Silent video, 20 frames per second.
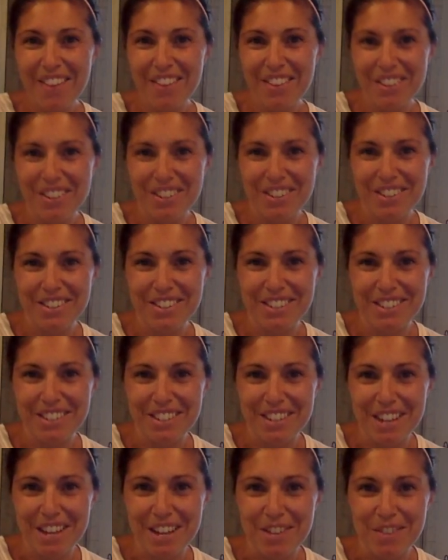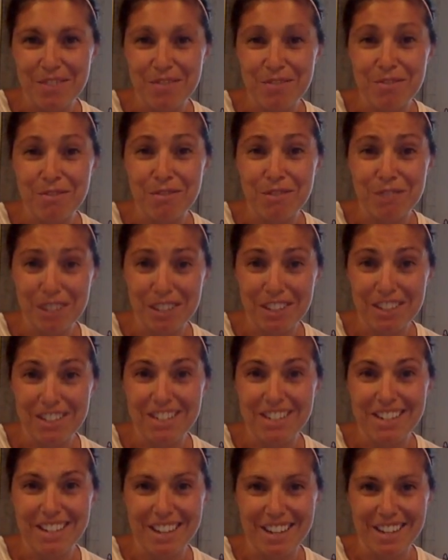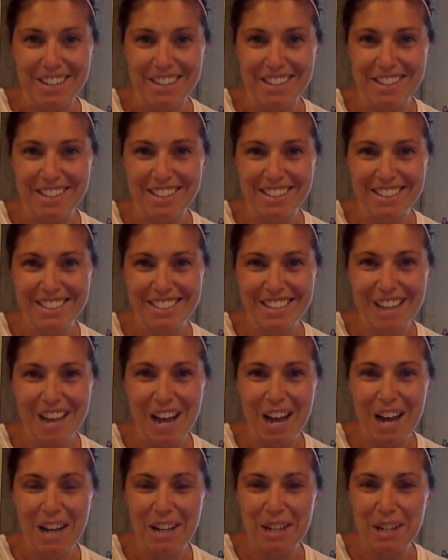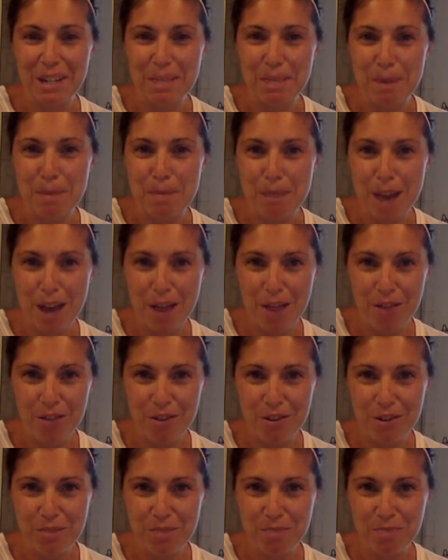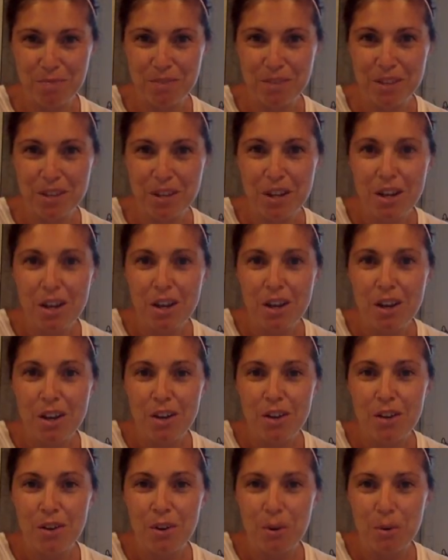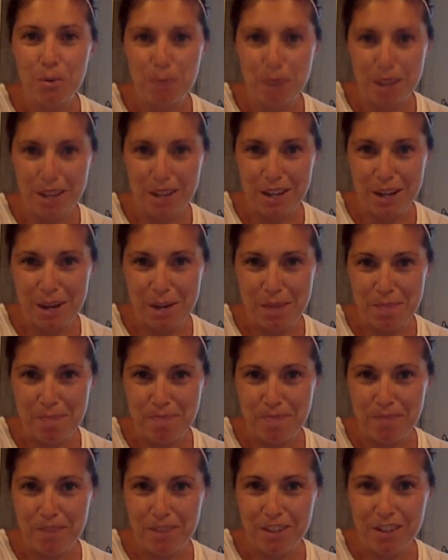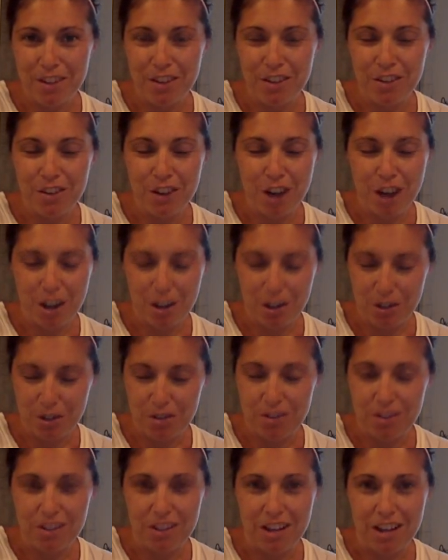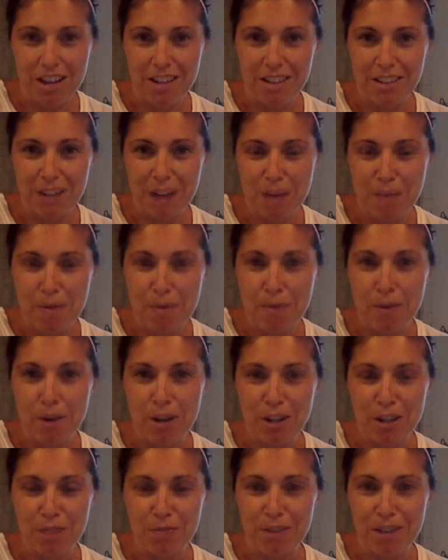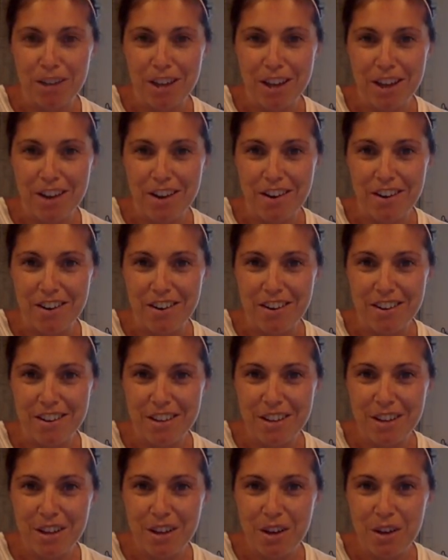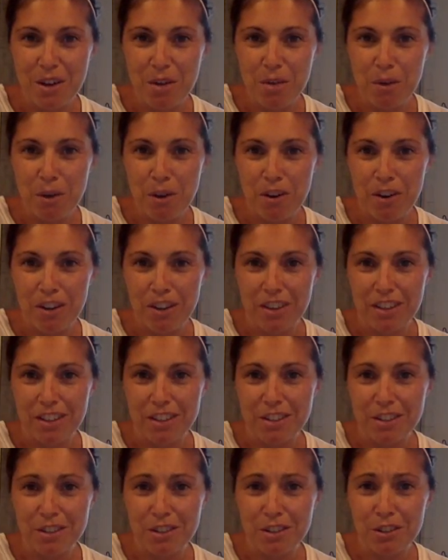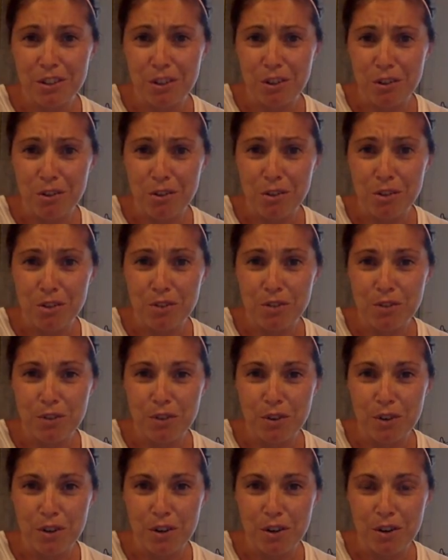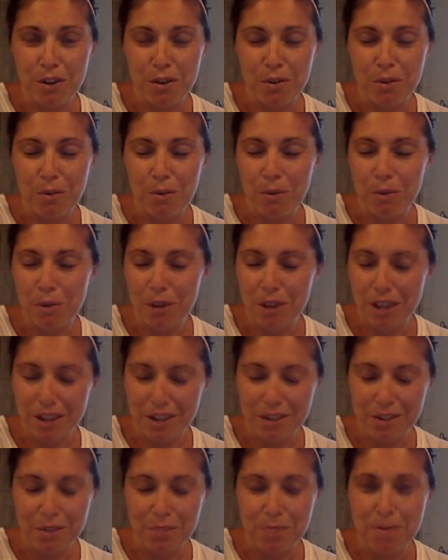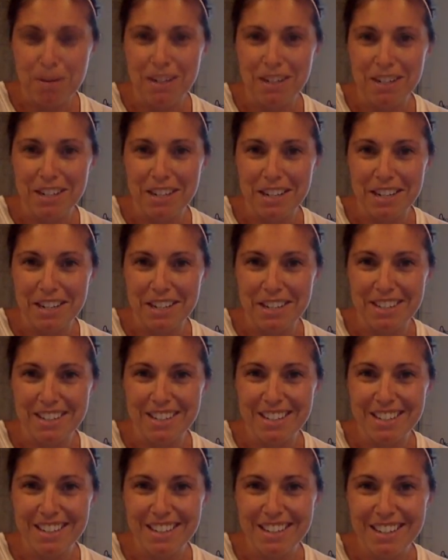This is as real as it gets. Hiding in my bathroom, no makeup, not sure the last time I washed my hair, wearing these clothes for way too many days.